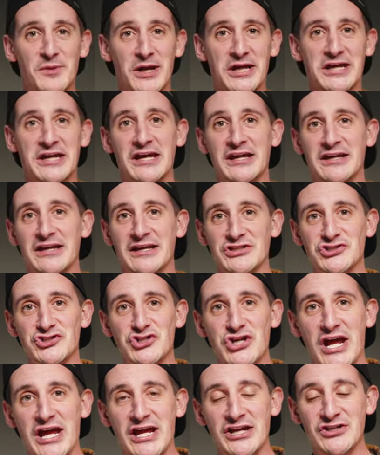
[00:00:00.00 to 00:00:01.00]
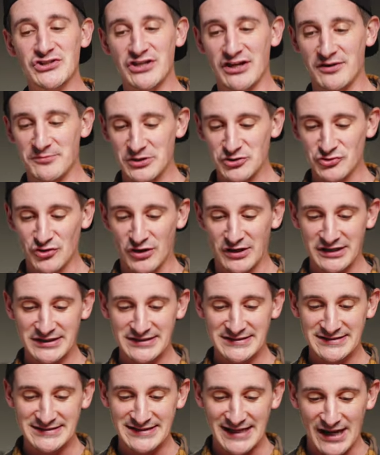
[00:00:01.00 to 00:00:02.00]
of my kit has changed, I've been trying
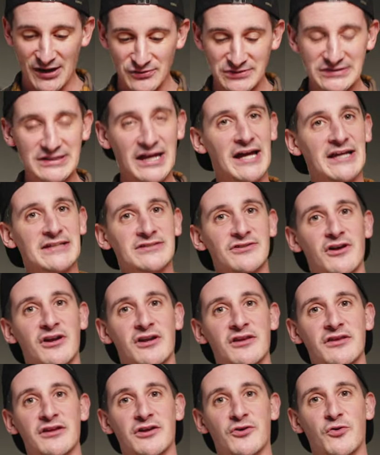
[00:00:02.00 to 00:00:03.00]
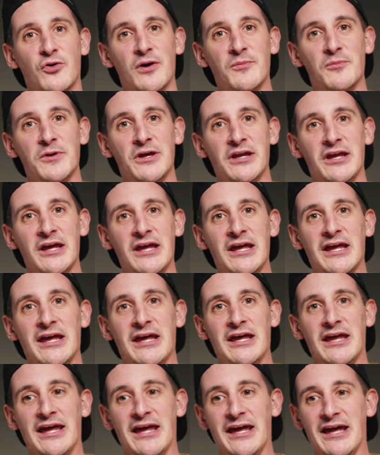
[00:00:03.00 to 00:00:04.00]
to downsize a lot of the equipment,
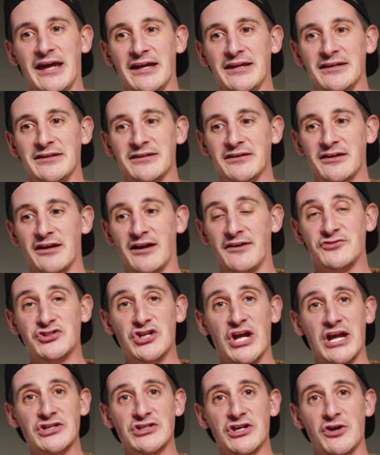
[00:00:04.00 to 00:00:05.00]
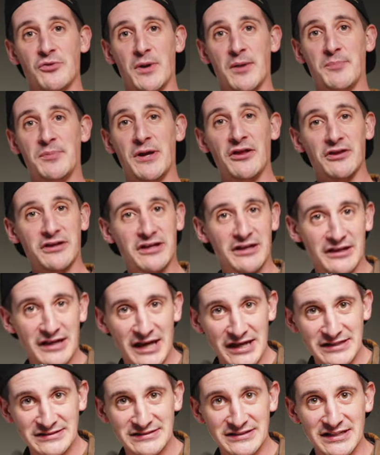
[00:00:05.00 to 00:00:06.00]
and I've changed out my Pelican
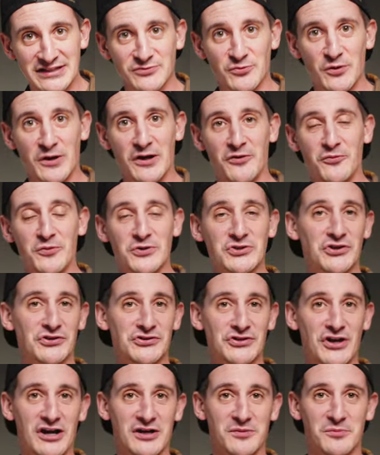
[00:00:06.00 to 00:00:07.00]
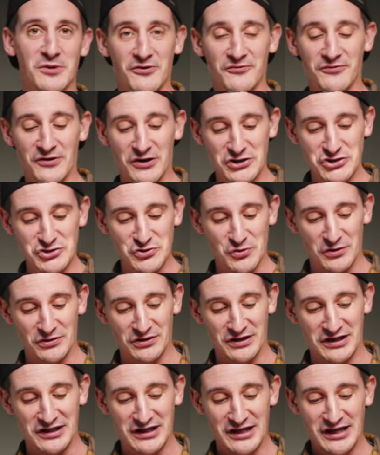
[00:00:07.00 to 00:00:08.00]
cases as well, which I'll talk about very
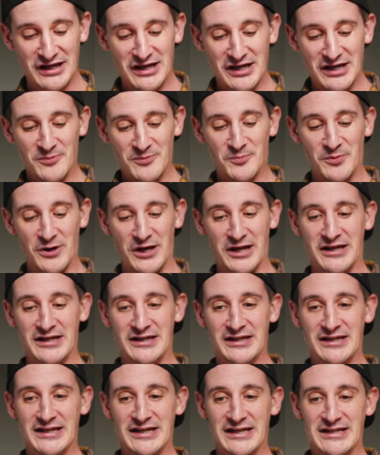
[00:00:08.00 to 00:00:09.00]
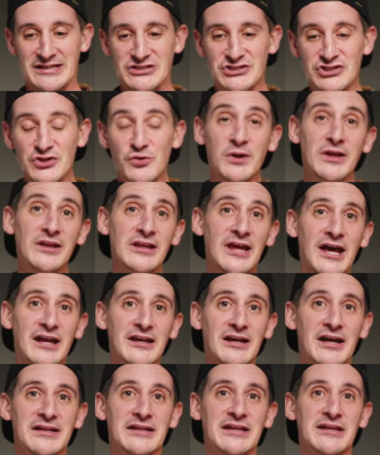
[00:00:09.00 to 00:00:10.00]
shortly. But in doing
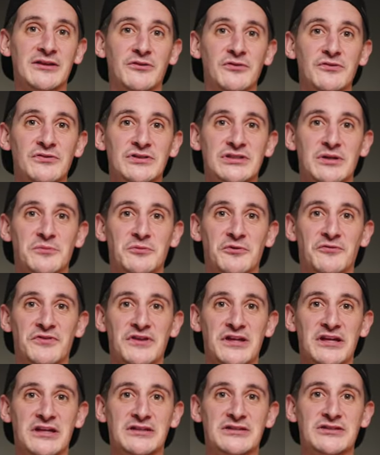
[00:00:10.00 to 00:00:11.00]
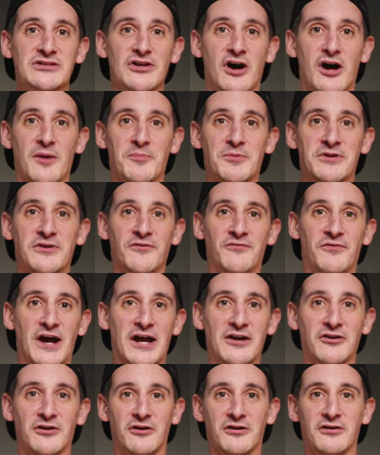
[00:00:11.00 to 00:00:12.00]
that, I did lose some of the top
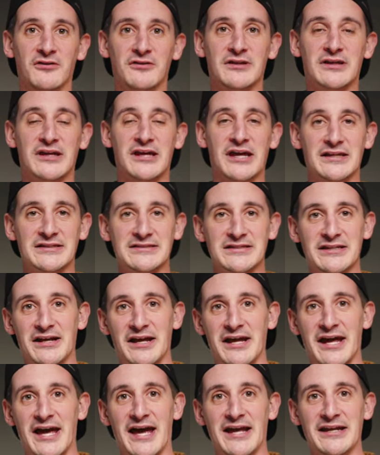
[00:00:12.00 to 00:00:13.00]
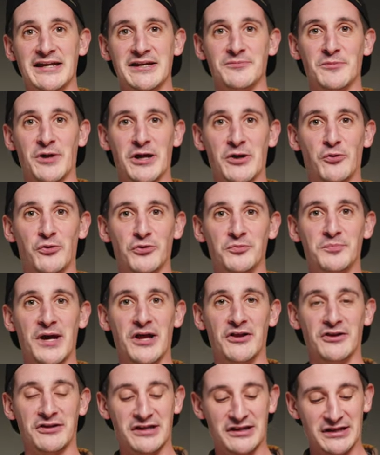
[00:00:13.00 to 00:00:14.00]
divider kits that I had in my old
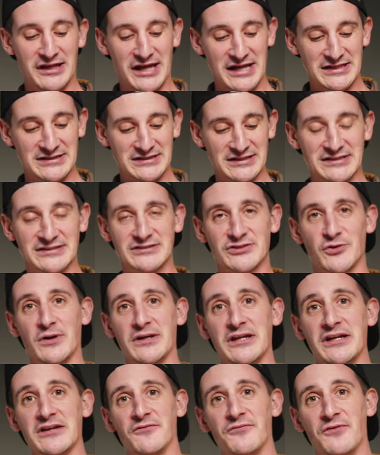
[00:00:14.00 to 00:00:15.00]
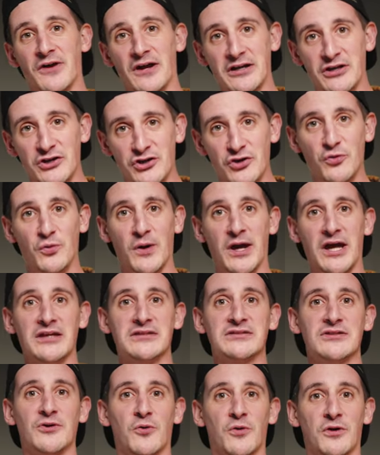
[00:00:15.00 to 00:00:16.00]
Pelican cases. So I needed to find a new way
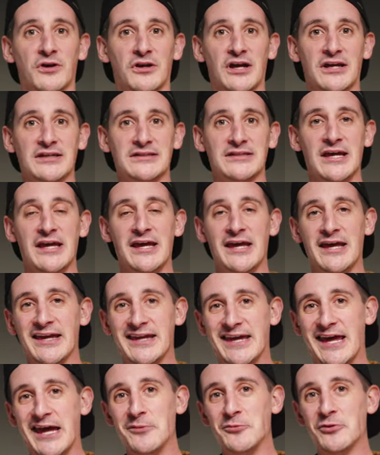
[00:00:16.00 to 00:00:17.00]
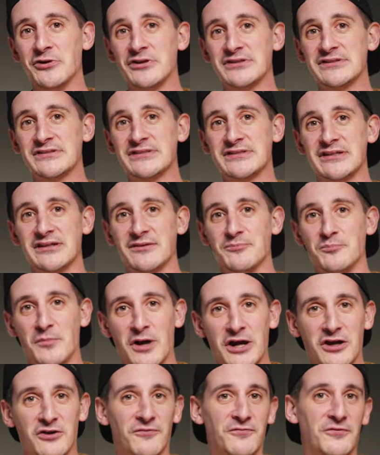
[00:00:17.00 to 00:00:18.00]
to organize cables,
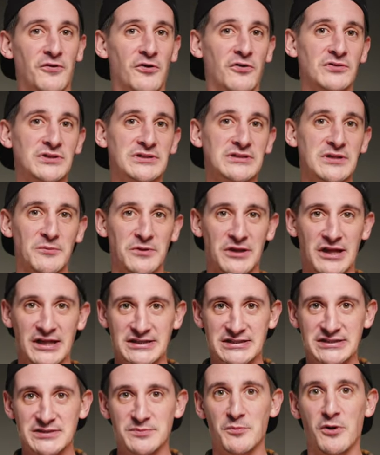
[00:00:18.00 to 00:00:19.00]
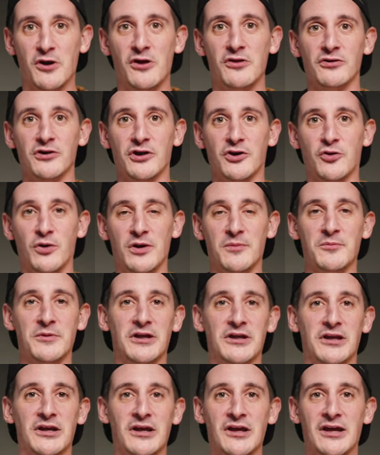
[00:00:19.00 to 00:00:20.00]
microphones, some of that smaller
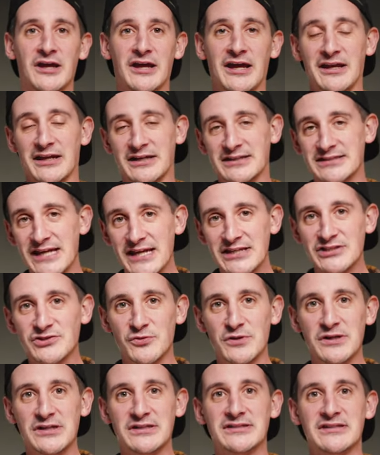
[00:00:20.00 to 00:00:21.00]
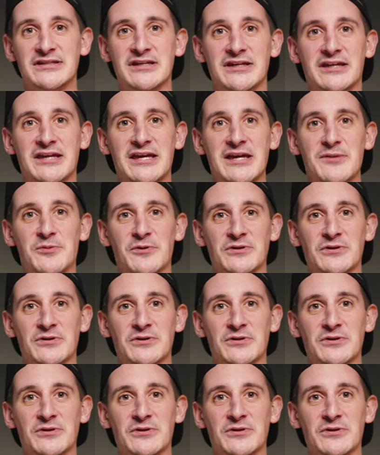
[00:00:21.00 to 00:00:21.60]
equipment and accessories to keep